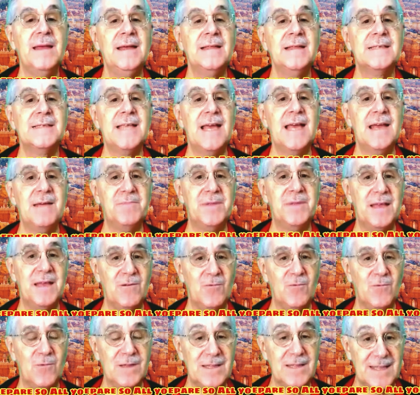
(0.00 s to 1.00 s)
Same
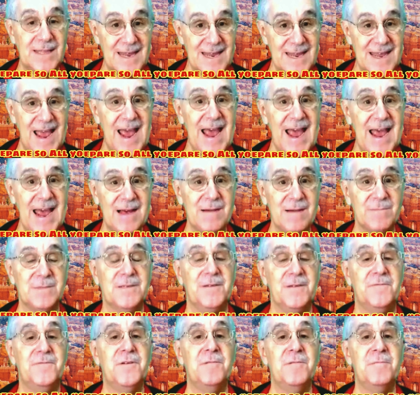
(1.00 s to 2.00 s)
thing with the yams
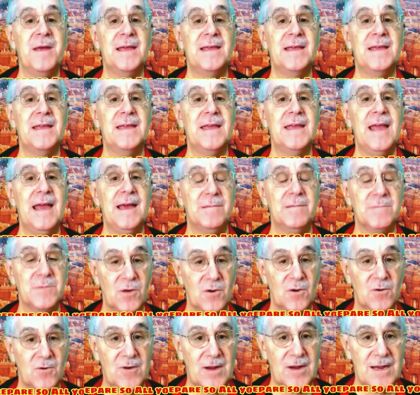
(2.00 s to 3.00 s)
if you're making yams,
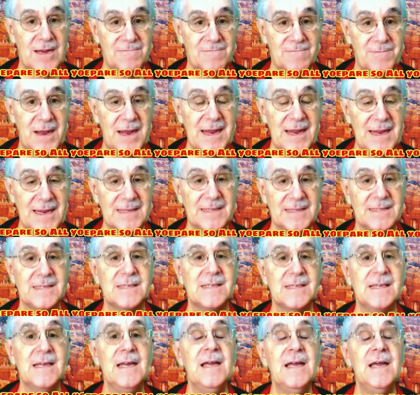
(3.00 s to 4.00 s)
or green
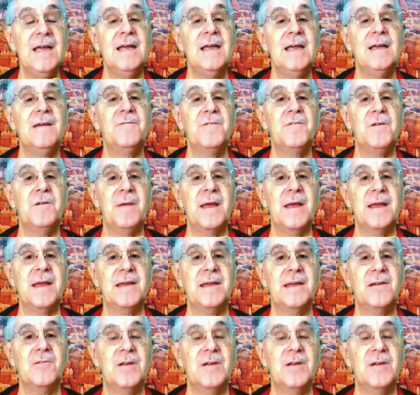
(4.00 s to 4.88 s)
beans if you're making